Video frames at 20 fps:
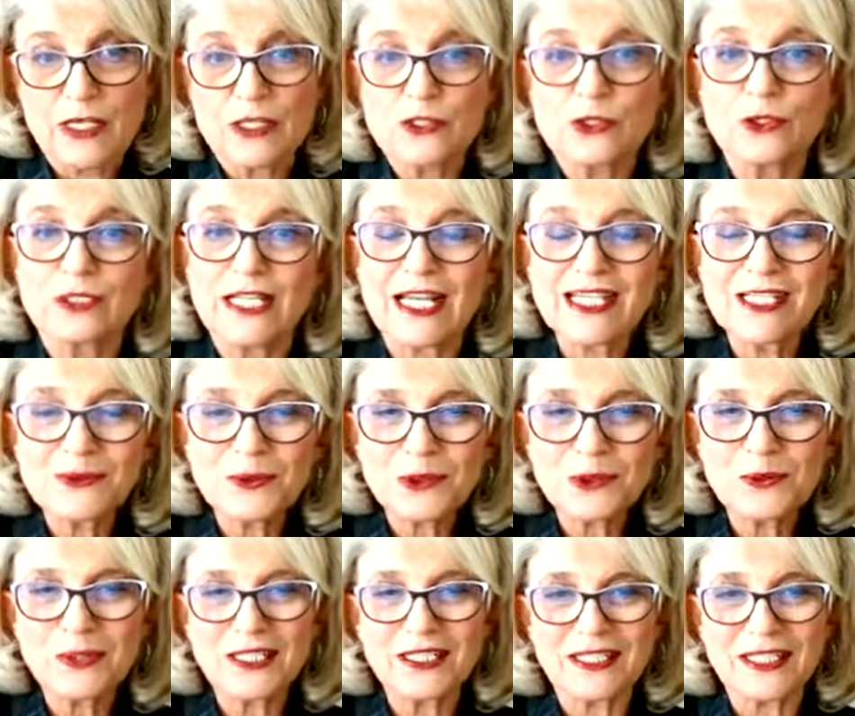So that's
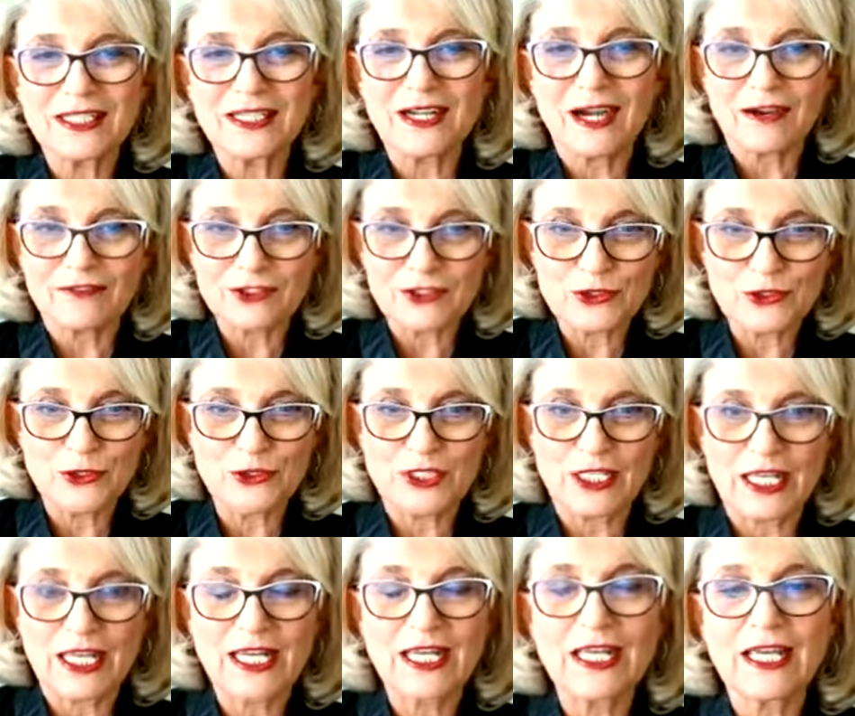what we're going to cover
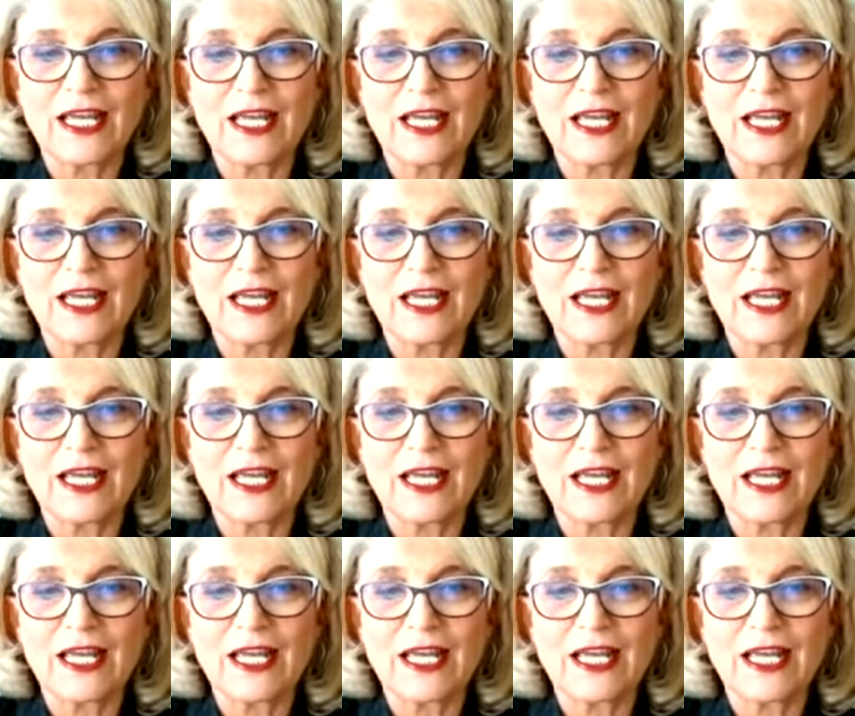today.